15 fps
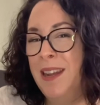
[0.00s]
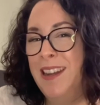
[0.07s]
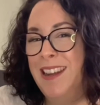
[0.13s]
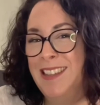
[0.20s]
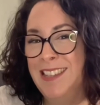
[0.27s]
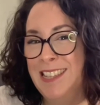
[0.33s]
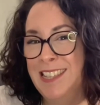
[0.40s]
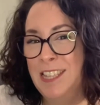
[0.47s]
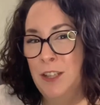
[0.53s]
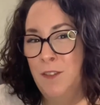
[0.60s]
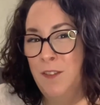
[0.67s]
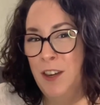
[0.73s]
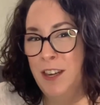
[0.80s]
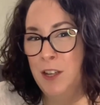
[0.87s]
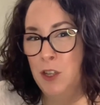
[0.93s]
it's still
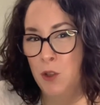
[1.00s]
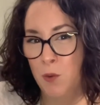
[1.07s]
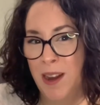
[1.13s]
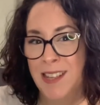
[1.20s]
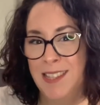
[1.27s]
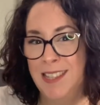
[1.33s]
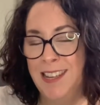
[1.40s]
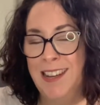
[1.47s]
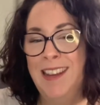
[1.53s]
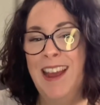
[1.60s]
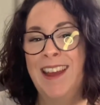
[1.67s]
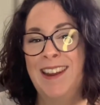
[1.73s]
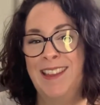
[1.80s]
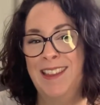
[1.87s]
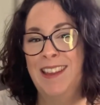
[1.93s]
very dressy
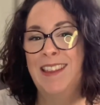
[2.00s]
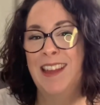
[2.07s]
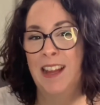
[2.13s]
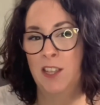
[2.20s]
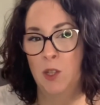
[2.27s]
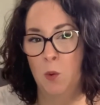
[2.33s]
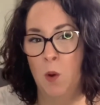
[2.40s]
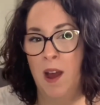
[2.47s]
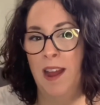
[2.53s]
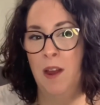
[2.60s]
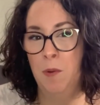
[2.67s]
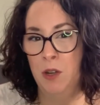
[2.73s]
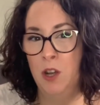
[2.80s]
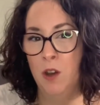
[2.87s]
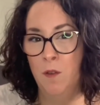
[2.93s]
and I think that's why I
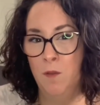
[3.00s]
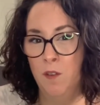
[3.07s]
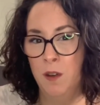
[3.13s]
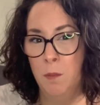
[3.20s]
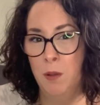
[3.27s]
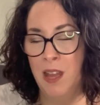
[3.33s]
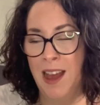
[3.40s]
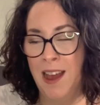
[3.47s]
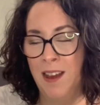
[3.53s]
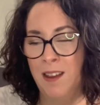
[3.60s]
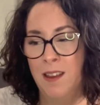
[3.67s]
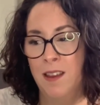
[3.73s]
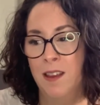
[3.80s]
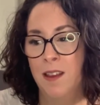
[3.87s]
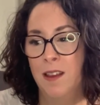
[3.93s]
would go for a black,
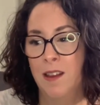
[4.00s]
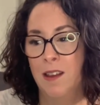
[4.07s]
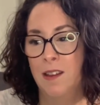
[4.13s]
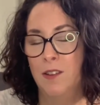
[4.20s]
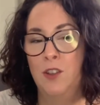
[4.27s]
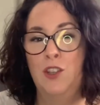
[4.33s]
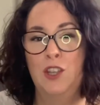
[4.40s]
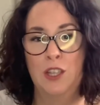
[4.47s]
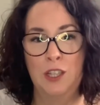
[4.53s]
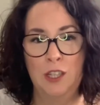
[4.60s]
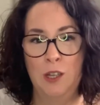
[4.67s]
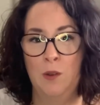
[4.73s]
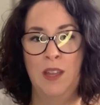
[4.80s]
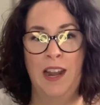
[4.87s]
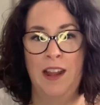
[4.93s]
just
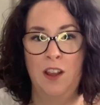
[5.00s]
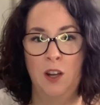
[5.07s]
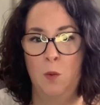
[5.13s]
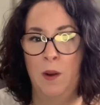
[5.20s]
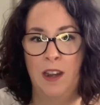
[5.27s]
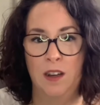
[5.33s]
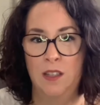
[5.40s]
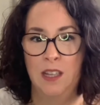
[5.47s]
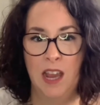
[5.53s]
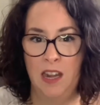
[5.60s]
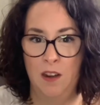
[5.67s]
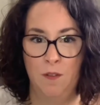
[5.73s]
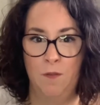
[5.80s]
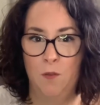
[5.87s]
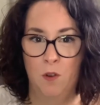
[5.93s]
so that I could wear it to
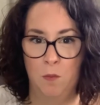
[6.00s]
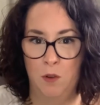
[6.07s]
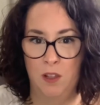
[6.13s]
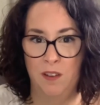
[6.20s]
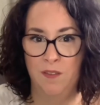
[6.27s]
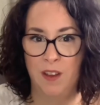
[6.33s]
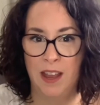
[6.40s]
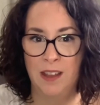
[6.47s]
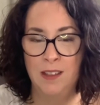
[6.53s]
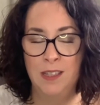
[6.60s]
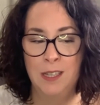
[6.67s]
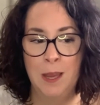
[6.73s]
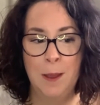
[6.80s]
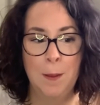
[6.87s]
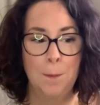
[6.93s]
any formal event.
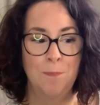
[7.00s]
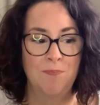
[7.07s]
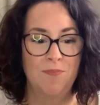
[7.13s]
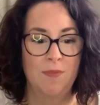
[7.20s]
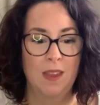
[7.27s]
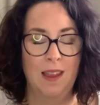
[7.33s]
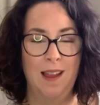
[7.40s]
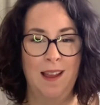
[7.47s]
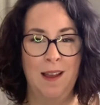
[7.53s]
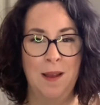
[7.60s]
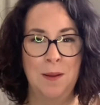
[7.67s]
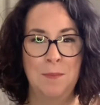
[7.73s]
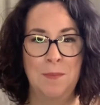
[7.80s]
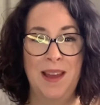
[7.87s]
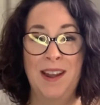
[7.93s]

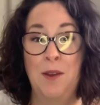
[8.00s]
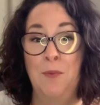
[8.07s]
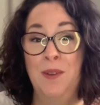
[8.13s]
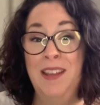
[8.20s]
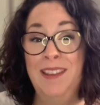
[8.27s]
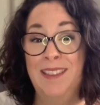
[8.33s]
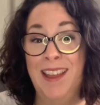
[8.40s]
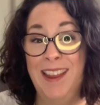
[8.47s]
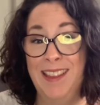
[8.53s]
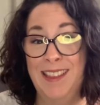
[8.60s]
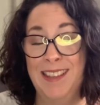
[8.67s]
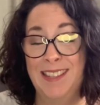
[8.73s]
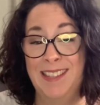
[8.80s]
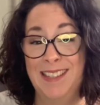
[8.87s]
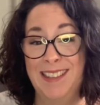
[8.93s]
Um, and I really like
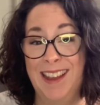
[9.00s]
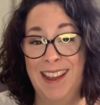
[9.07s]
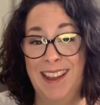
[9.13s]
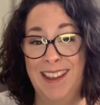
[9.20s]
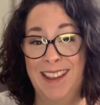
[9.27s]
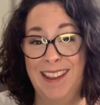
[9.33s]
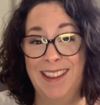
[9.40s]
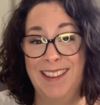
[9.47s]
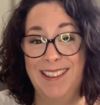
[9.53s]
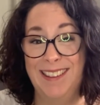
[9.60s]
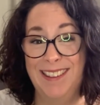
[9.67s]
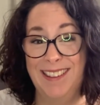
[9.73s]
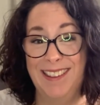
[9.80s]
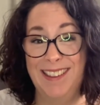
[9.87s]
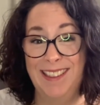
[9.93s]
this, uh,
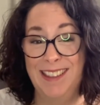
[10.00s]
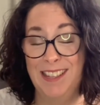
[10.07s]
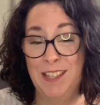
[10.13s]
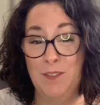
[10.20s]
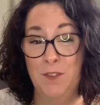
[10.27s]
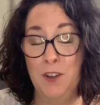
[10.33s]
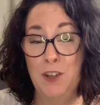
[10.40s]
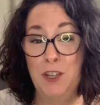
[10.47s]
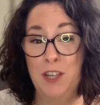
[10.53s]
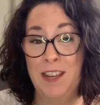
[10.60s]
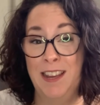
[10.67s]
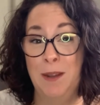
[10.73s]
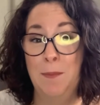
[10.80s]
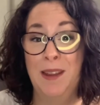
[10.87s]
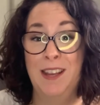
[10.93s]
this
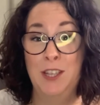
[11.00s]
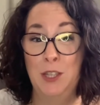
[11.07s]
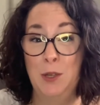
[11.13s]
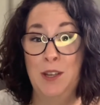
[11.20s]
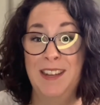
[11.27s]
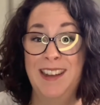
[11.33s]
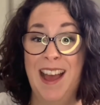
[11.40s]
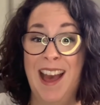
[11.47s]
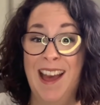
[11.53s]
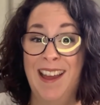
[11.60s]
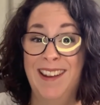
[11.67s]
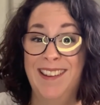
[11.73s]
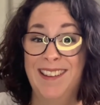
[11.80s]
version because you can add